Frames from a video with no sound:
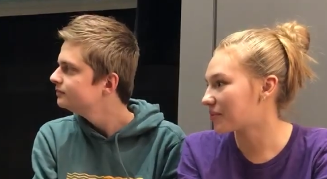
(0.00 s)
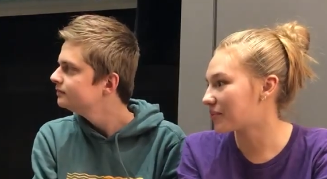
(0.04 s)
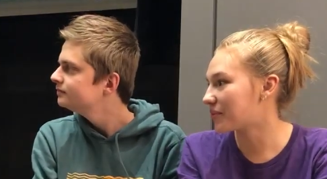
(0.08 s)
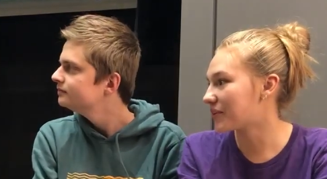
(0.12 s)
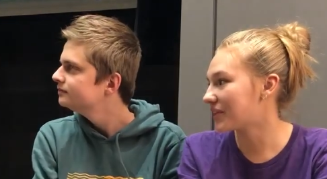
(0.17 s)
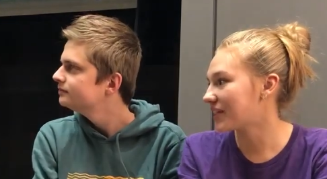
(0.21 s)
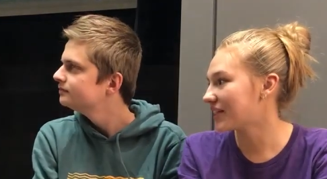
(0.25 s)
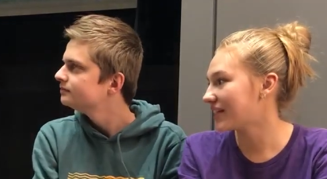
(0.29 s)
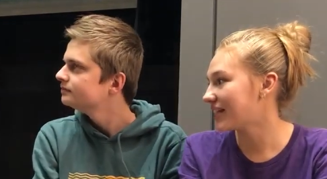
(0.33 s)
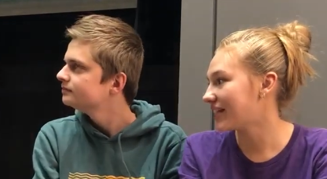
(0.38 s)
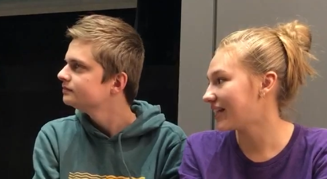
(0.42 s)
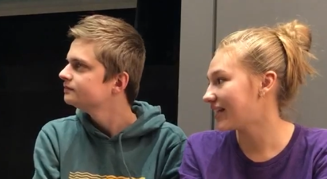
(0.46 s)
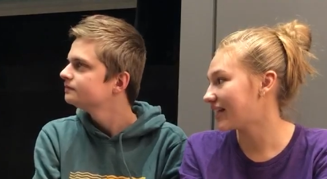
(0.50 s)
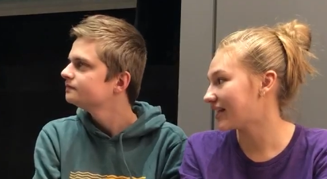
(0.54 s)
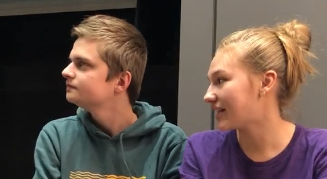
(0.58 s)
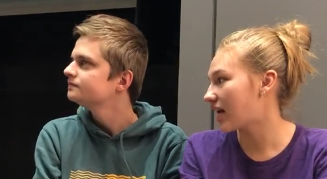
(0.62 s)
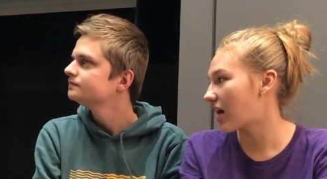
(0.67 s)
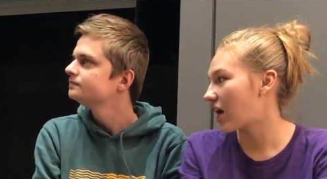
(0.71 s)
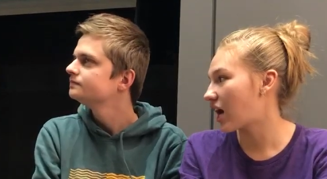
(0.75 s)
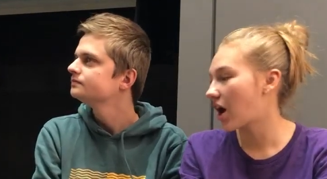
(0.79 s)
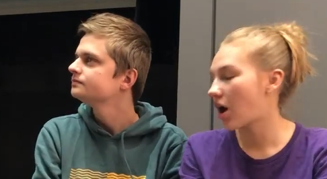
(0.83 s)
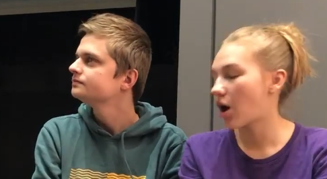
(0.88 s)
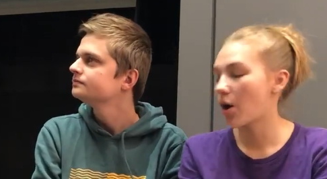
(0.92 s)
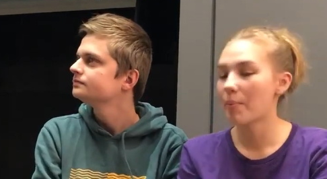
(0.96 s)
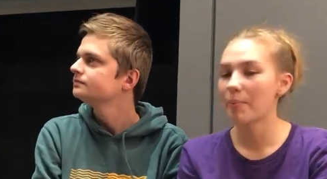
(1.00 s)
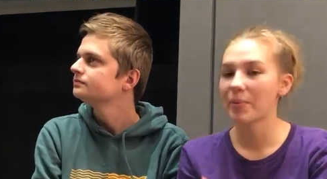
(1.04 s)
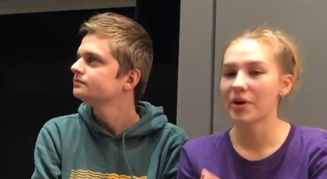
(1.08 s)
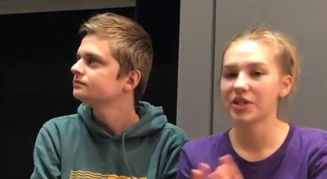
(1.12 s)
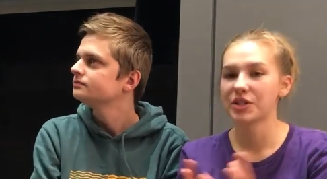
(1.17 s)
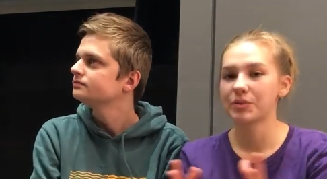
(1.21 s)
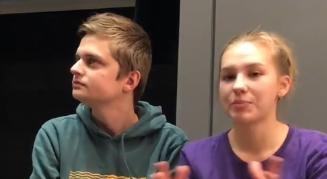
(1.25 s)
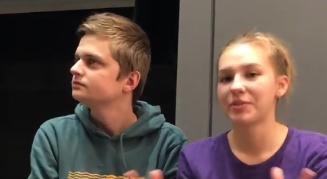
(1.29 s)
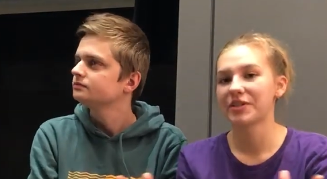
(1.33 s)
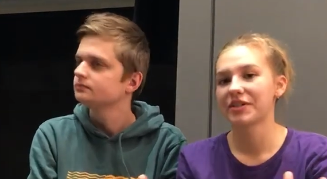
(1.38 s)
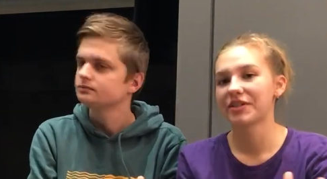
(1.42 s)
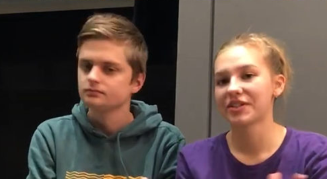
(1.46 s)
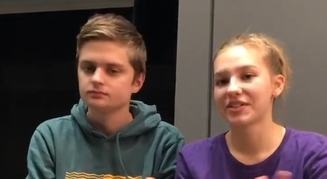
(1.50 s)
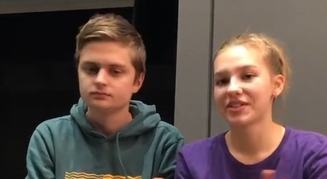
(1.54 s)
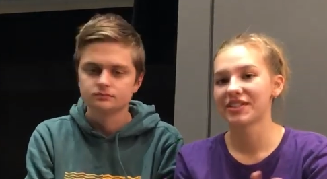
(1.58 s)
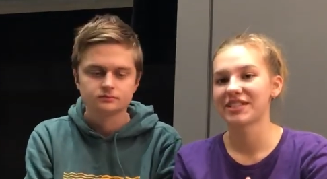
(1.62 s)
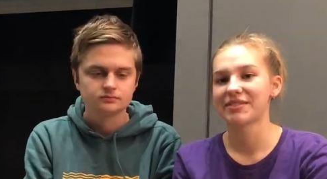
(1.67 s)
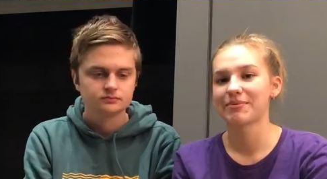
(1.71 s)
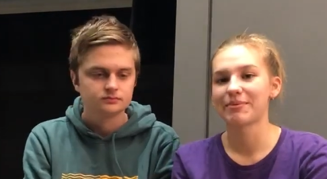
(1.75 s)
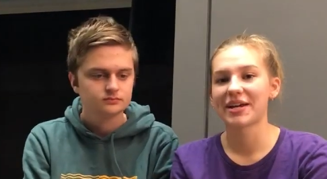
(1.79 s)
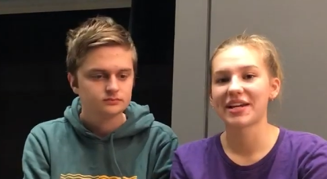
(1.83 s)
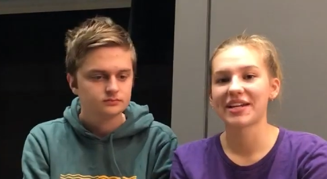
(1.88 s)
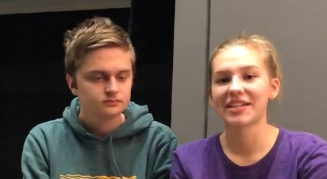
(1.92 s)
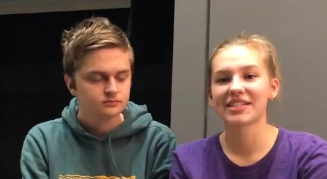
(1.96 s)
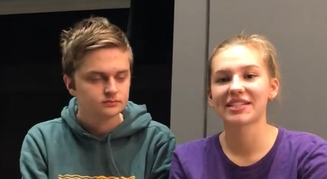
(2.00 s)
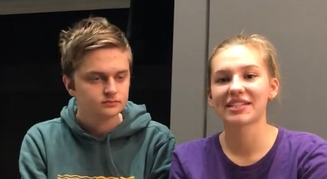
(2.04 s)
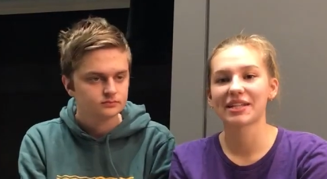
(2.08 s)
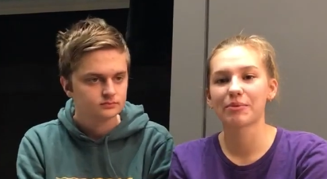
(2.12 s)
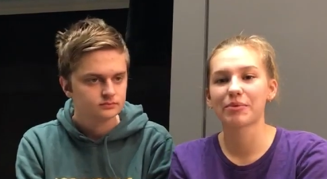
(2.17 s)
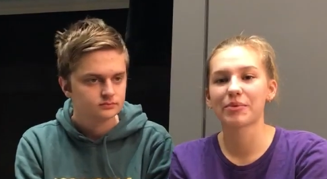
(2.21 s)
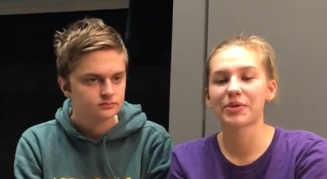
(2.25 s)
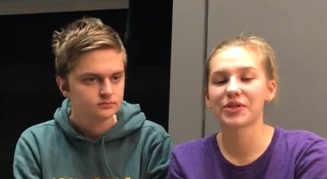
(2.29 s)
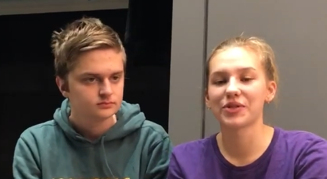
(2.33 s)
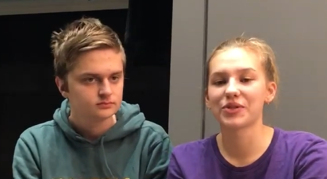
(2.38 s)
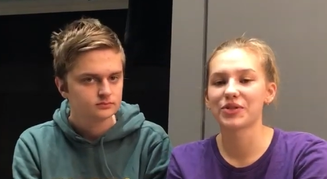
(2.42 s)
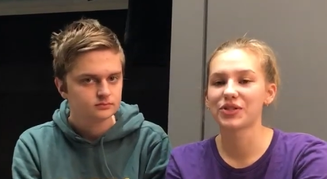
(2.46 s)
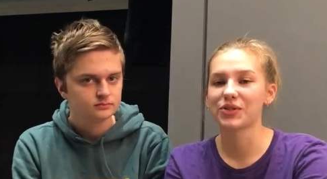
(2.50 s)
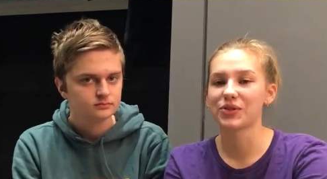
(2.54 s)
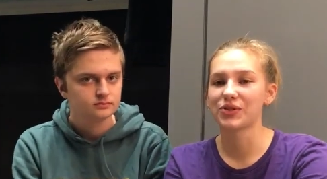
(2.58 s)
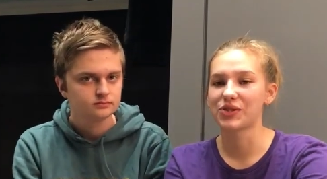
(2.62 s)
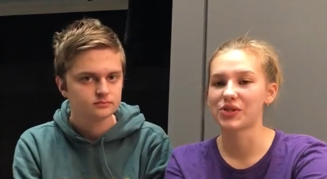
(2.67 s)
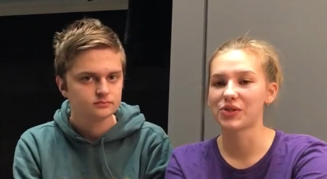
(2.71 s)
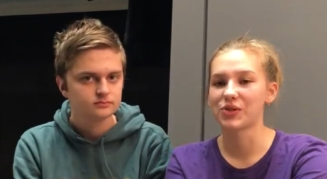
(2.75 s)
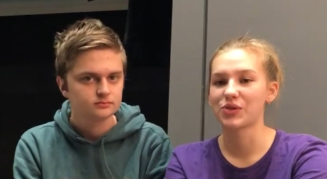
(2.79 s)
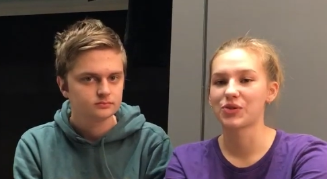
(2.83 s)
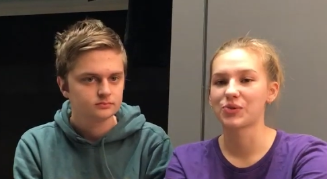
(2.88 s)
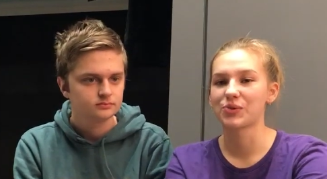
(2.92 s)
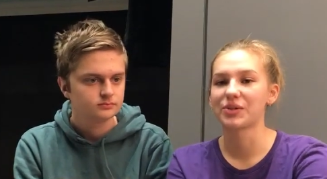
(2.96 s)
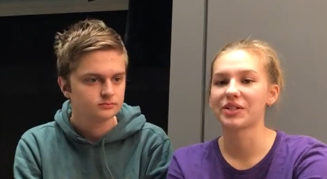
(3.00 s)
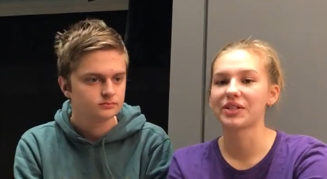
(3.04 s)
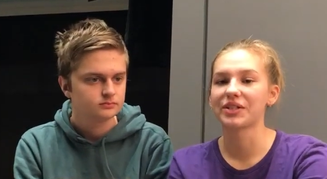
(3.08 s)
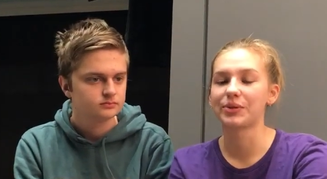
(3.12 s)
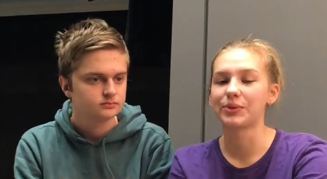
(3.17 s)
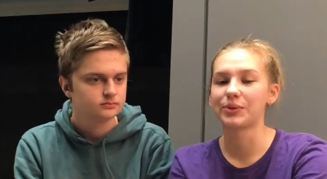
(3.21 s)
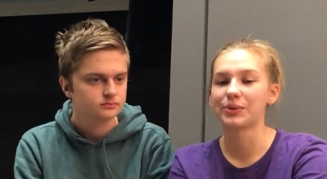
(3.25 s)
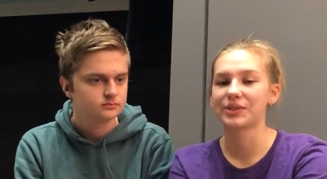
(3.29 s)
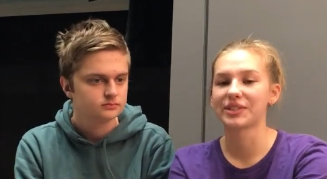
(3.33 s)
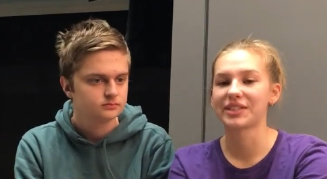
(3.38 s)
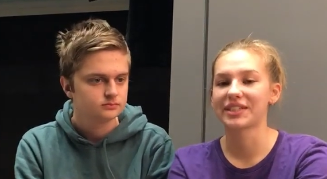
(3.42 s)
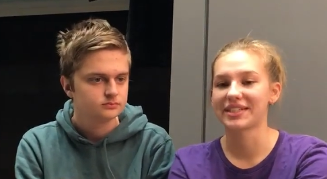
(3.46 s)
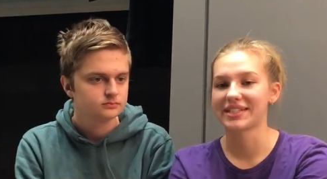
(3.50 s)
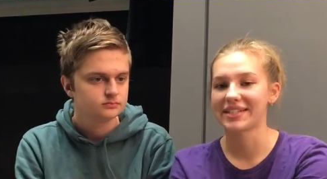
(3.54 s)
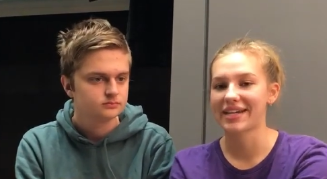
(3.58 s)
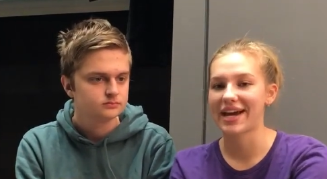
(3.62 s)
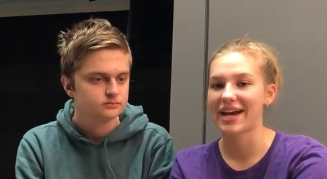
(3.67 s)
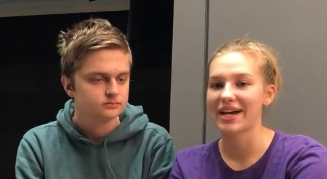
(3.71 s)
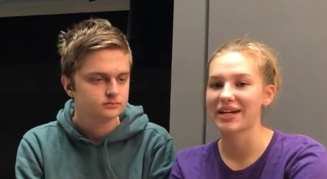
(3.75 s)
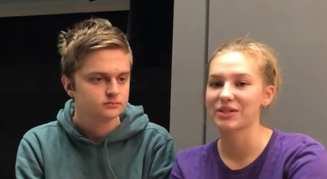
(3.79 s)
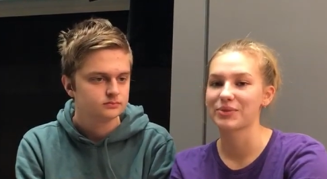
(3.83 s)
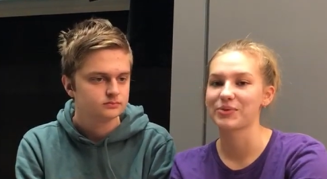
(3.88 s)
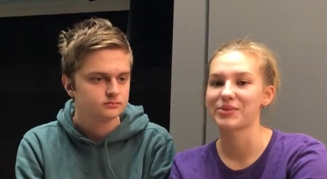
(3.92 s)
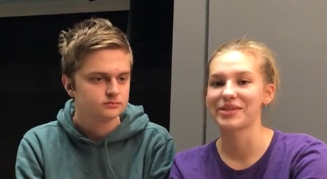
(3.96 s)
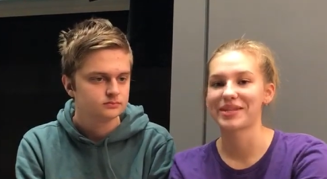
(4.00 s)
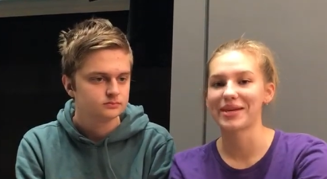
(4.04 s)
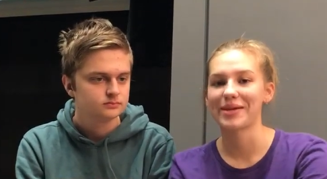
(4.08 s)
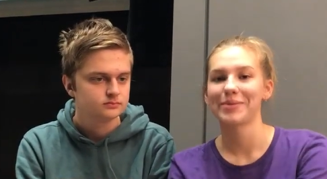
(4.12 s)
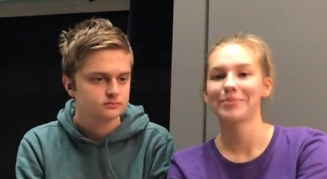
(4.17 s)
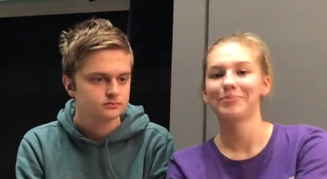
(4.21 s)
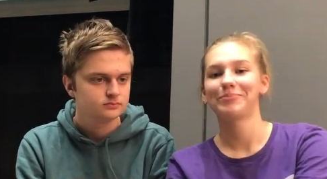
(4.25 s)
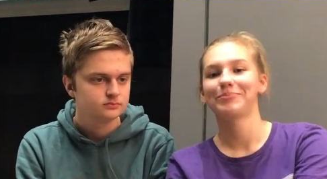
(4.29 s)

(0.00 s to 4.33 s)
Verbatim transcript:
Speaker 1: really a much bigger space than we're used to so it's really cool to get to act with